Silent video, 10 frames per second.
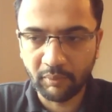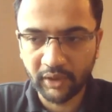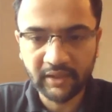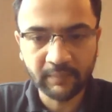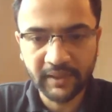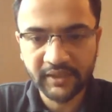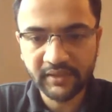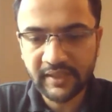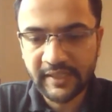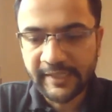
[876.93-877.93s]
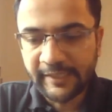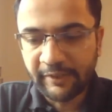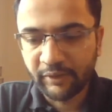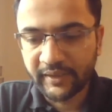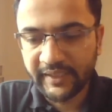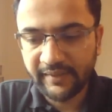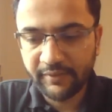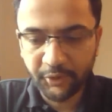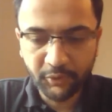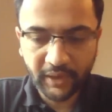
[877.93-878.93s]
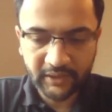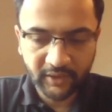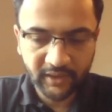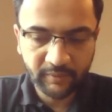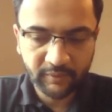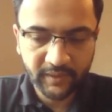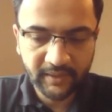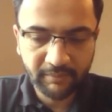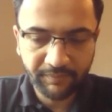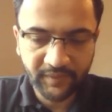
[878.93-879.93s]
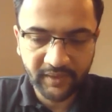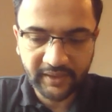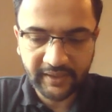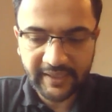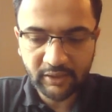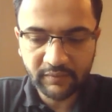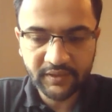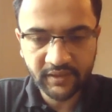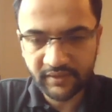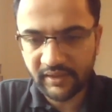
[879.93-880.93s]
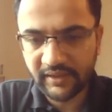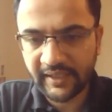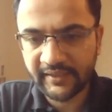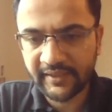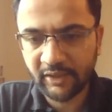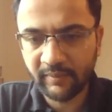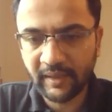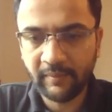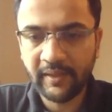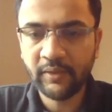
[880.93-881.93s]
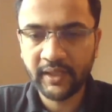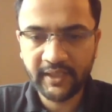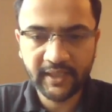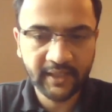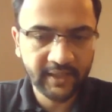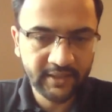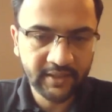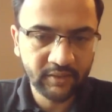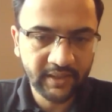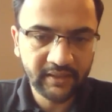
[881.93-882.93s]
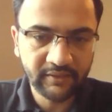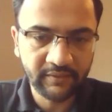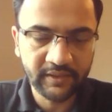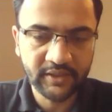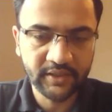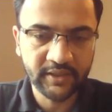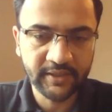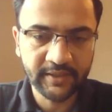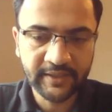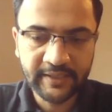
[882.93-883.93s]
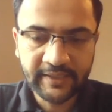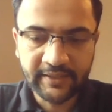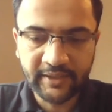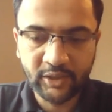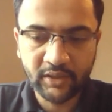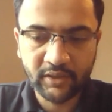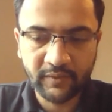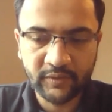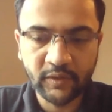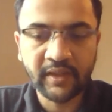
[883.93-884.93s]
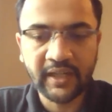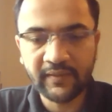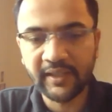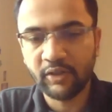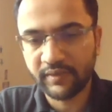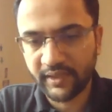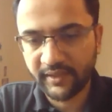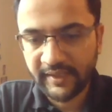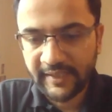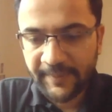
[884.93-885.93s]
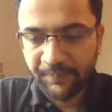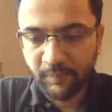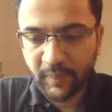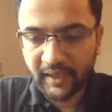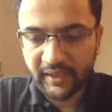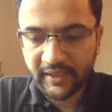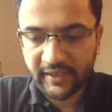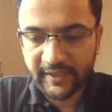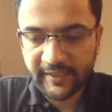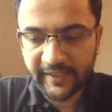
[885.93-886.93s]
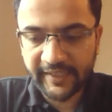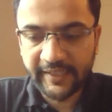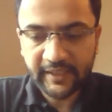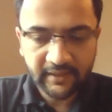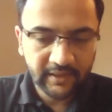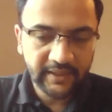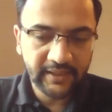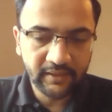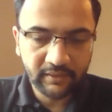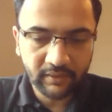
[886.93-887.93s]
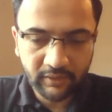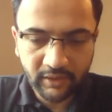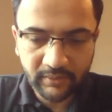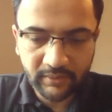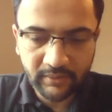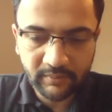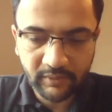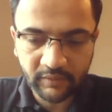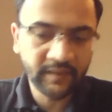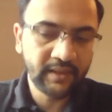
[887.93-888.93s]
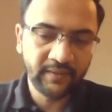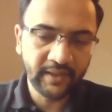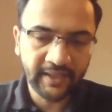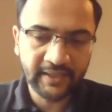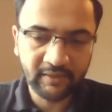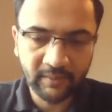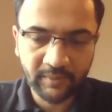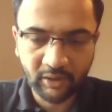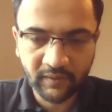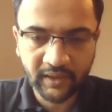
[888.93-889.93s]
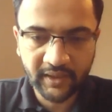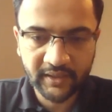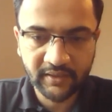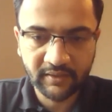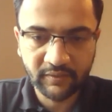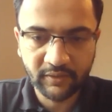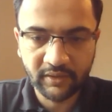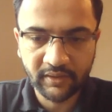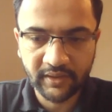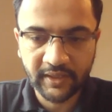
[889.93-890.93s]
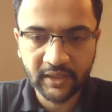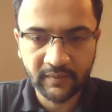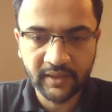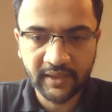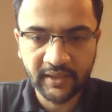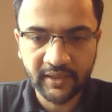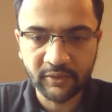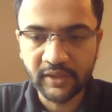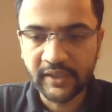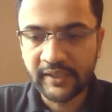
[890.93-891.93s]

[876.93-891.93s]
model compression. So these two algorithms were kind of general, and they could be applied to any architecture out there, which did not, which was hardware agnostic. But internally in Qualcomm, obviously we had developed a lot of architectures for hardware, and